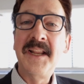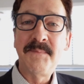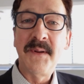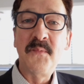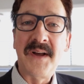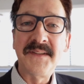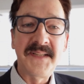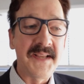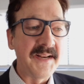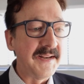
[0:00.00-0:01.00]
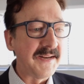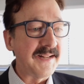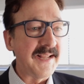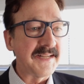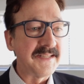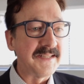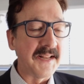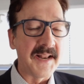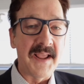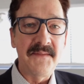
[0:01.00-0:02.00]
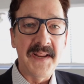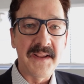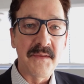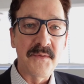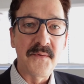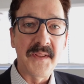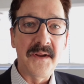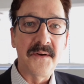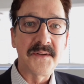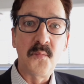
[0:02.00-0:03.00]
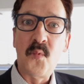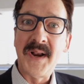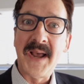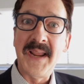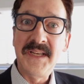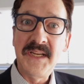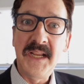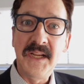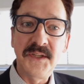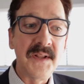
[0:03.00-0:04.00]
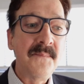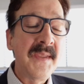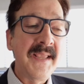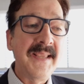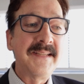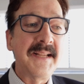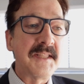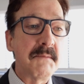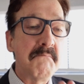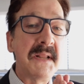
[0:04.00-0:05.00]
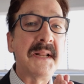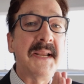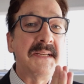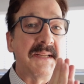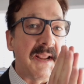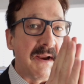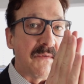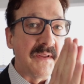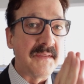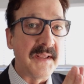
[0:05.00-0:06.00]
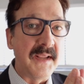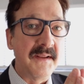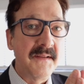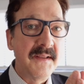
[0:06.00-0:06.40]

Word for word: has been well said in the classes that I've taken through the years and what I teach is that the midline's everything.